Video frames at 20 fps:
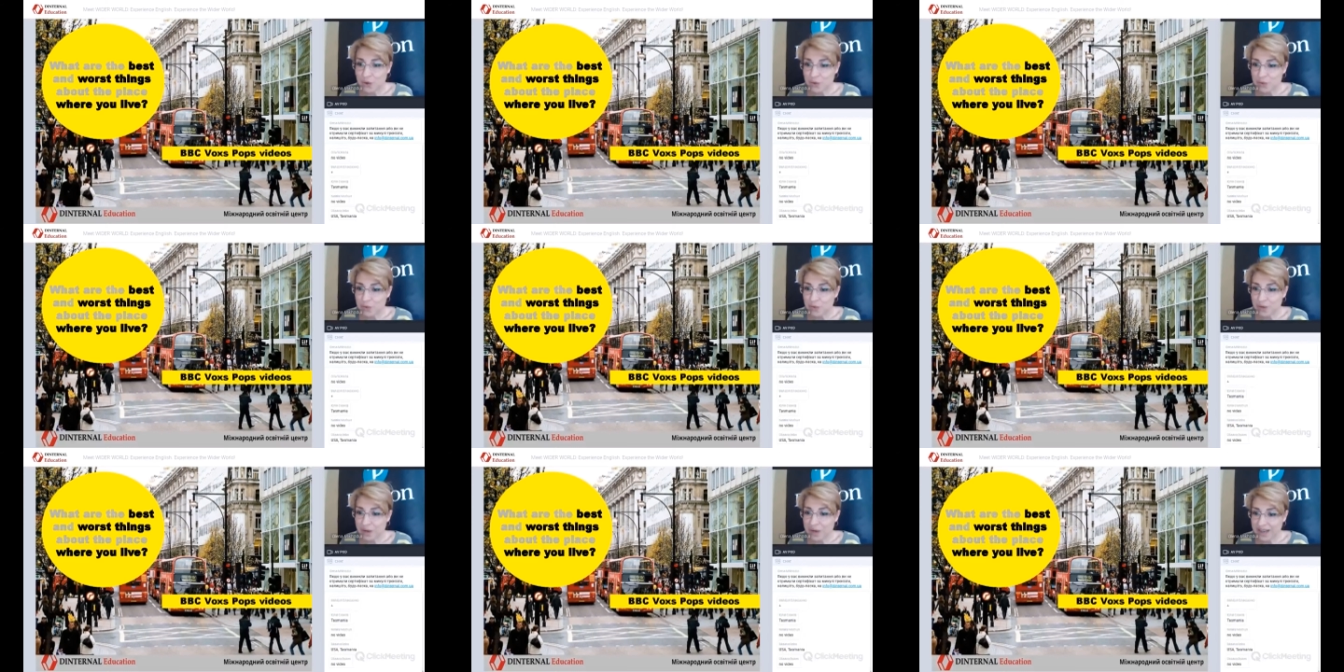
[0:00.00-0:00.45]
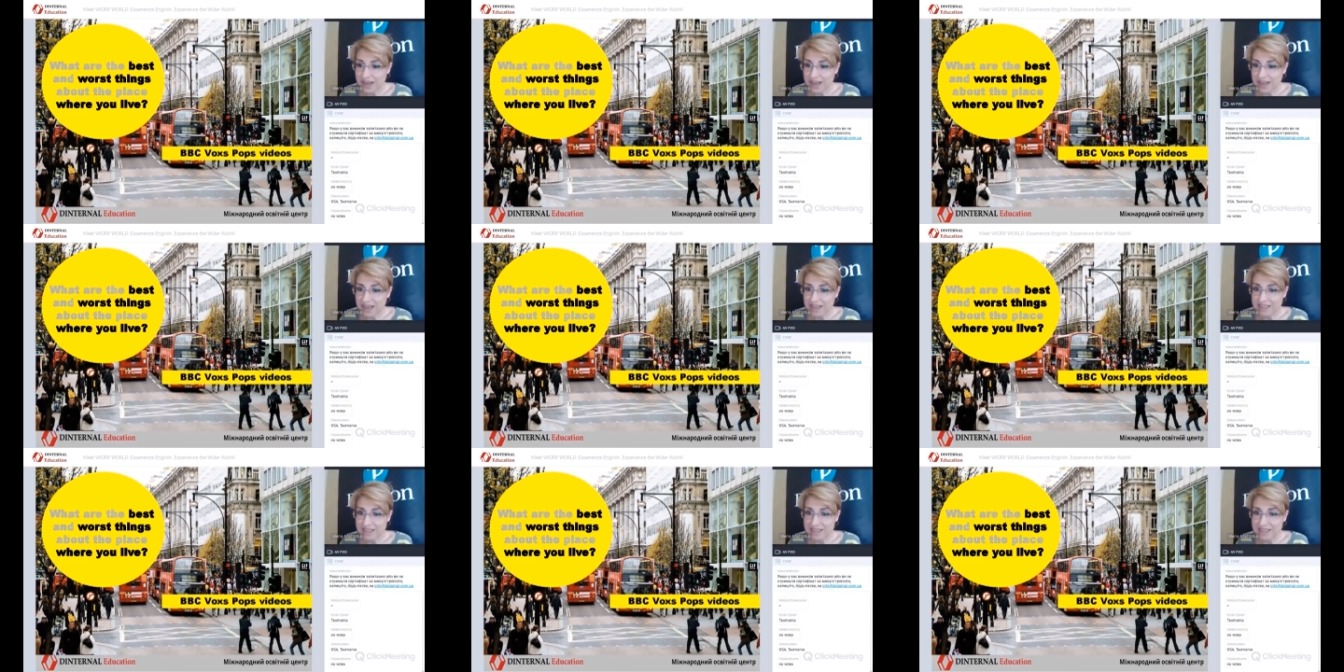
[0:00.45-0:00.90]
All
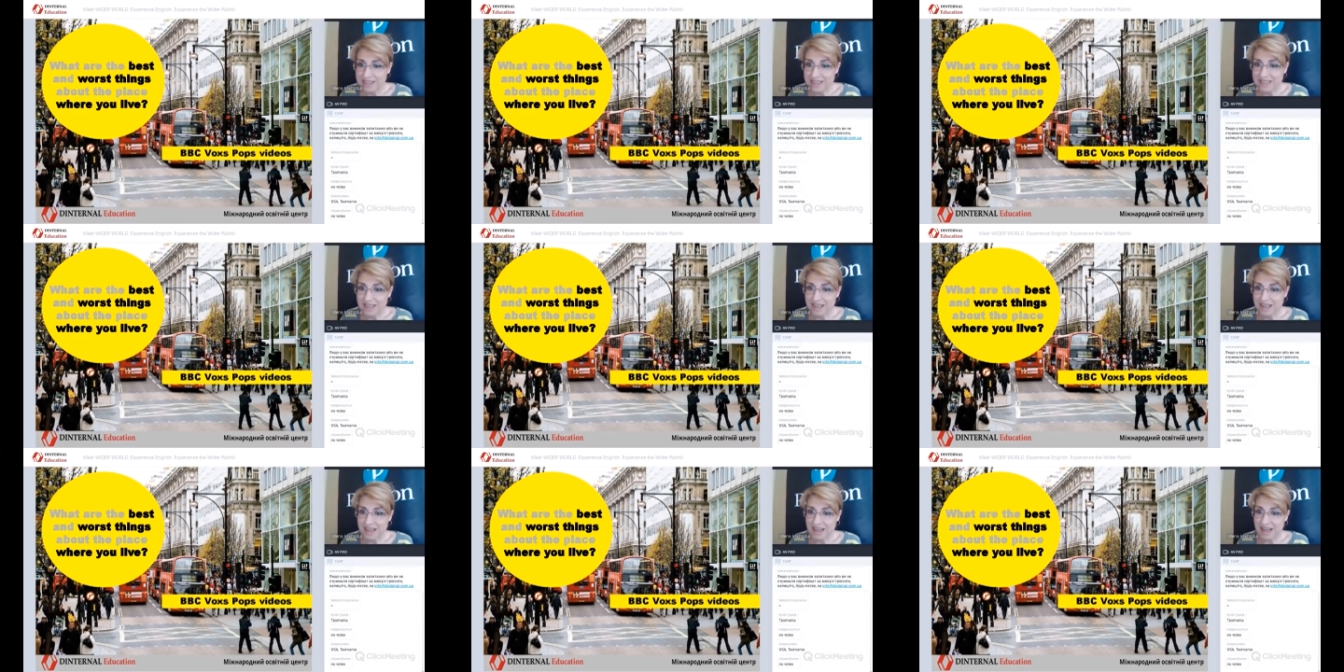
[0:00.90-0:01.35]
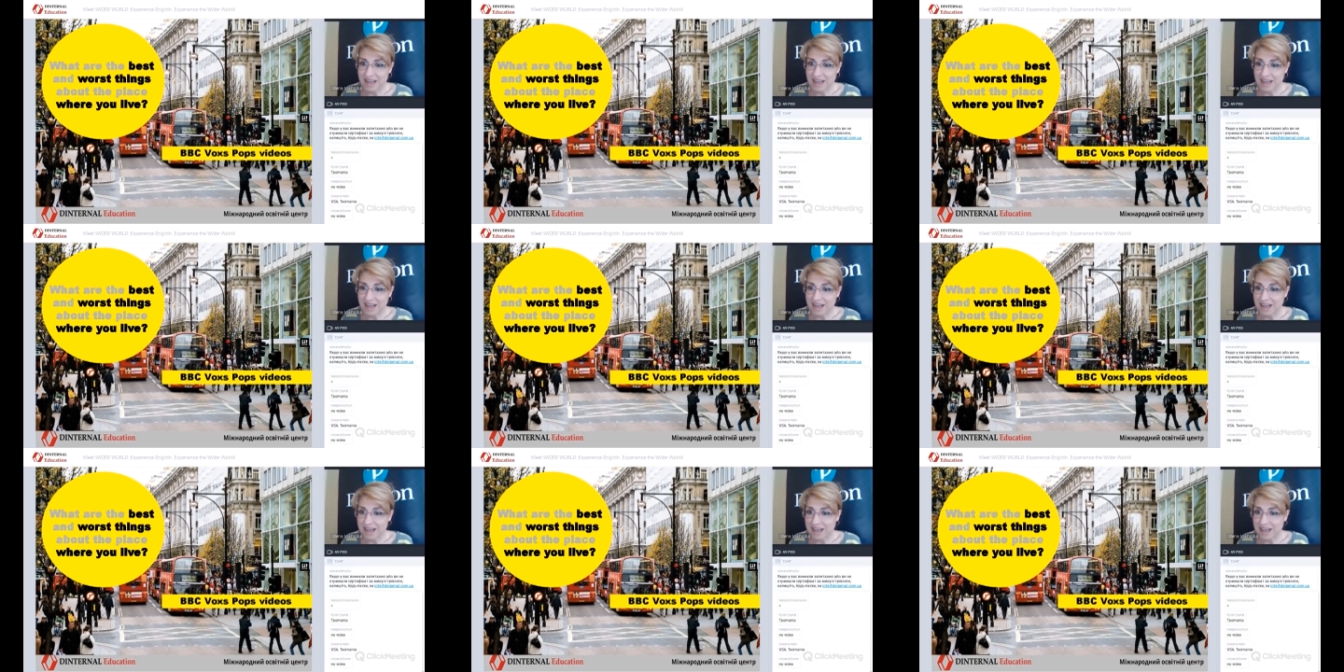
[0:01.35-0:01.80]
right,
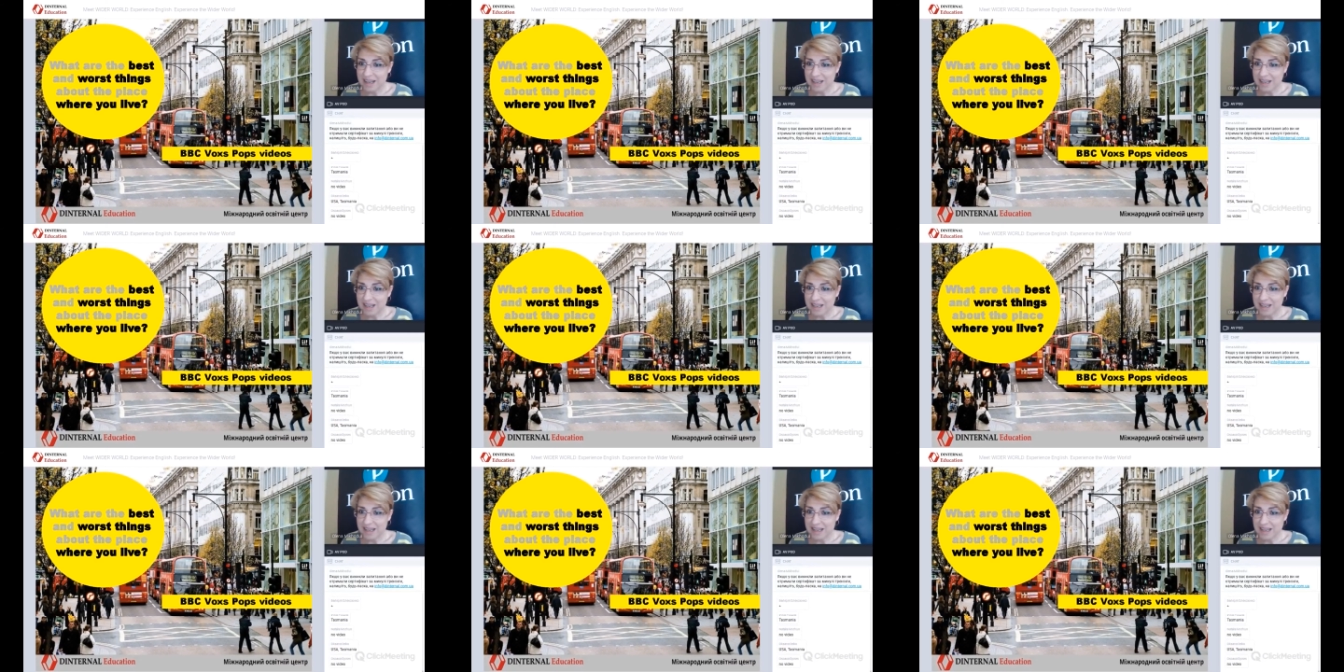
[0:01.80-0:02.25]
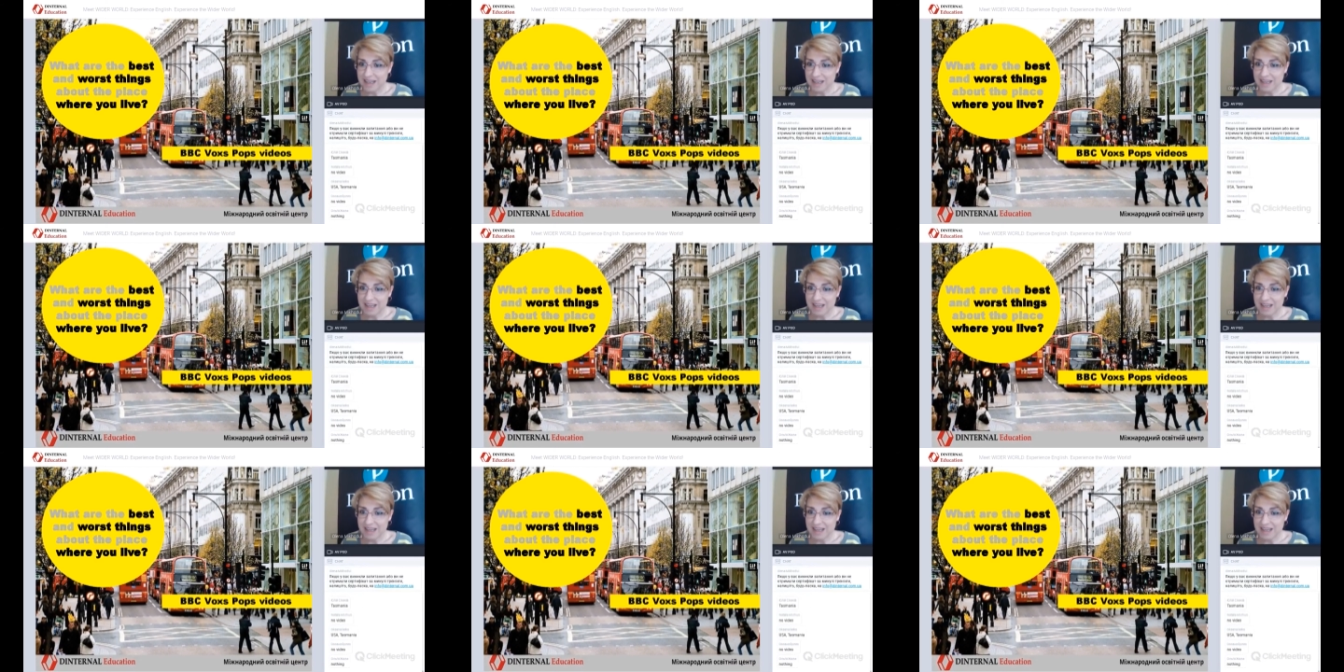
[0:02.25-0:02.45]
I